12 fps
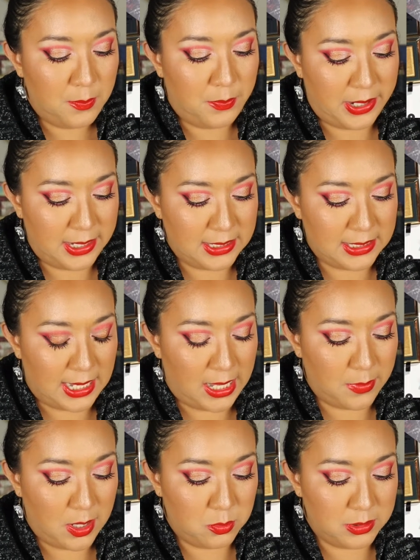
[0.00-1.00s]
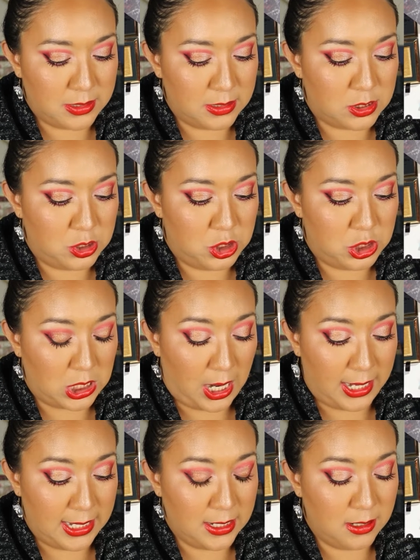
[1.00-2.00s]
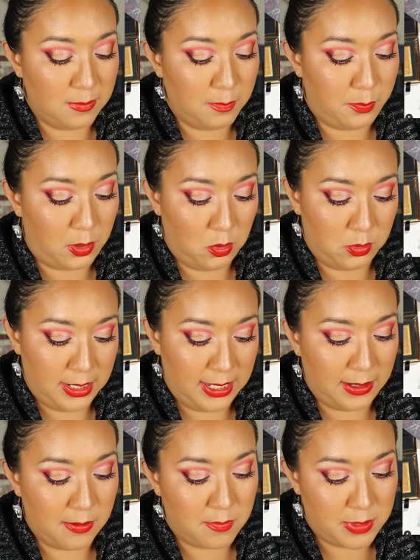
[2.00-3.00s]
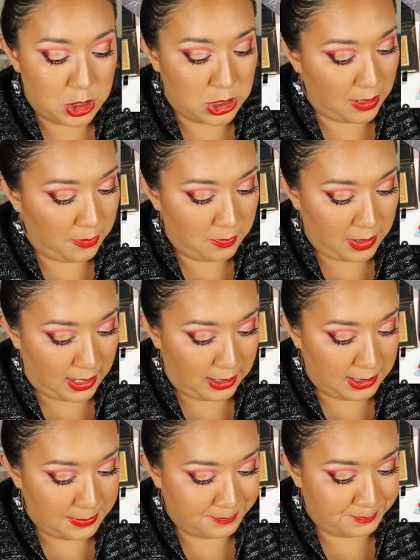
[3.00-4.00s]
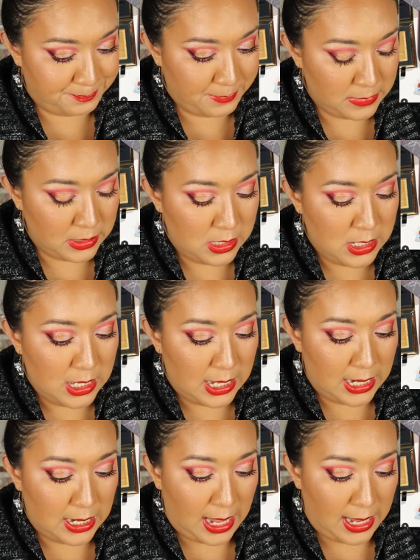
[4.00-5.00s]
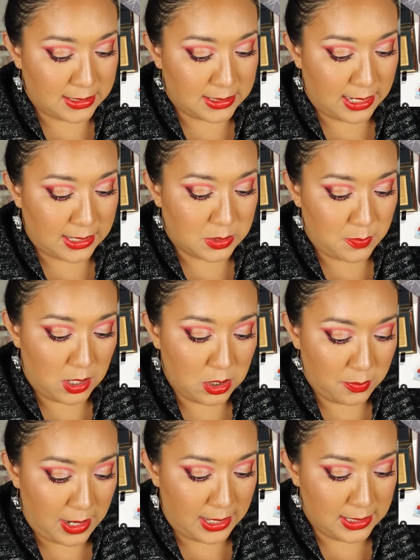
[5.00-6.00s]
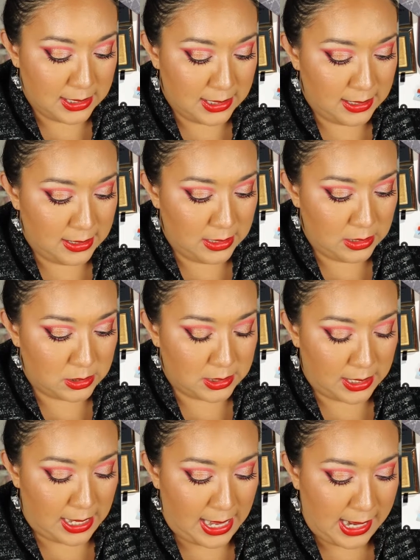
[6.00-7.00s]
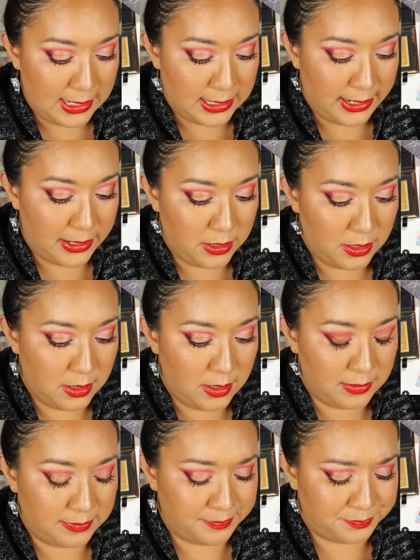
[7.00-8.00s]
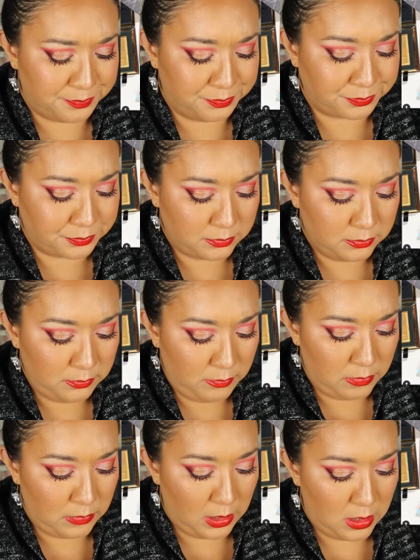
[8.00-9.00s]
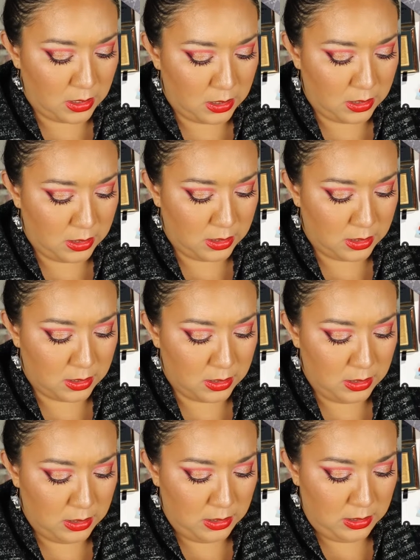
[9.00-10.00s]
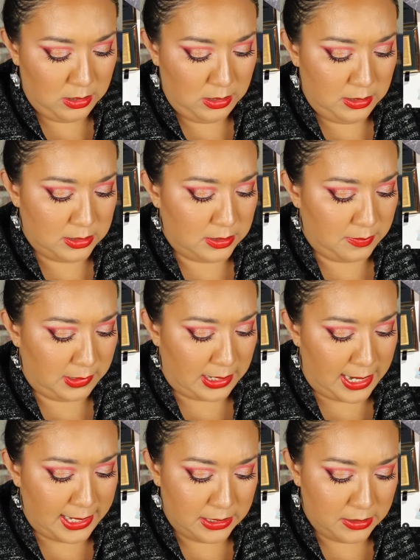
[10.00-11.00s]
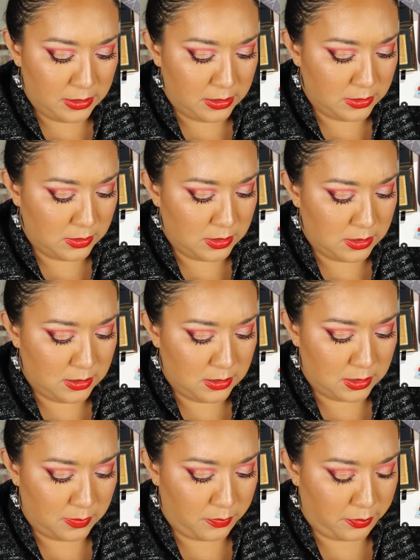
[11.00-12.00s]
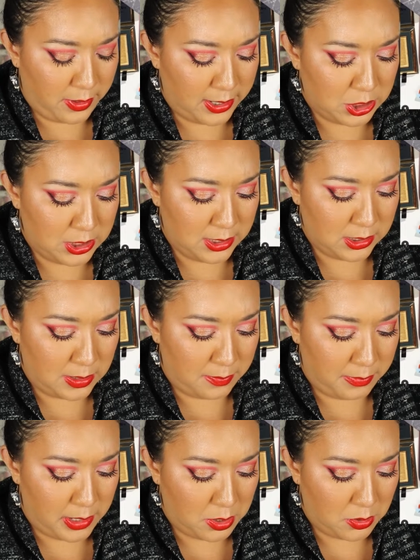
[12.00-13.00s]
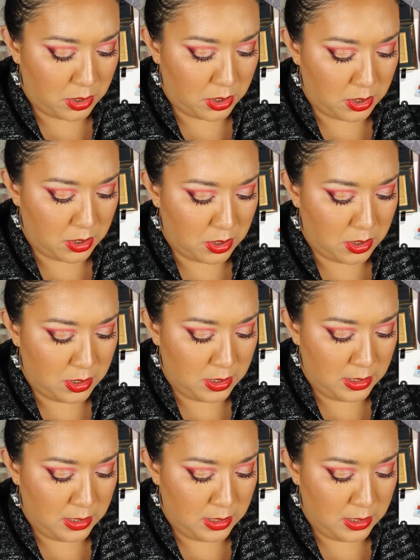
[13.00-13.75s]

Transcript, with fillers: But they came out with this giant, bulky, misshapen palette. It has a smaller palette in it. It looks like a highlighter, uh, some liners, some brushes, a mirror,